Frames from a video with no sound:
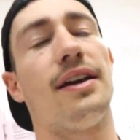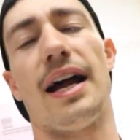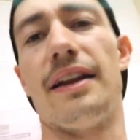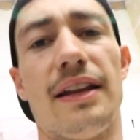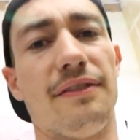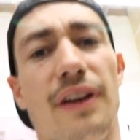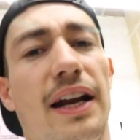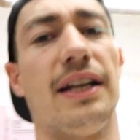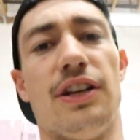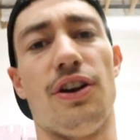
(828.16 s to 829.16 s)
I didn't,
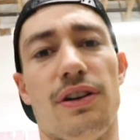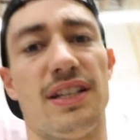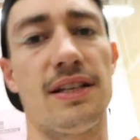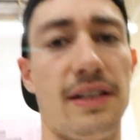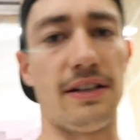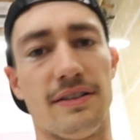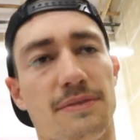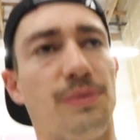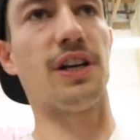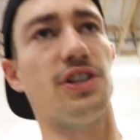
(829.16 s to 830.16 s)
I didn't notice near
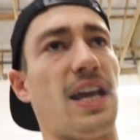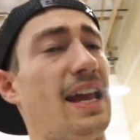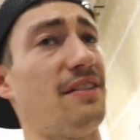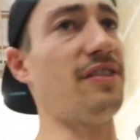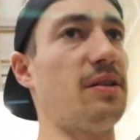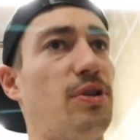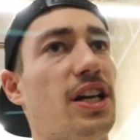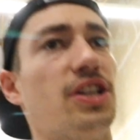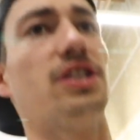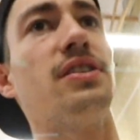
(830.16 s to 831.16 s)
as much hand
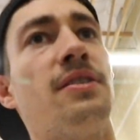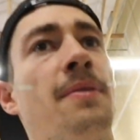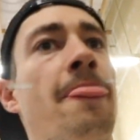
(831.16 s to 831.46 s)
vibration.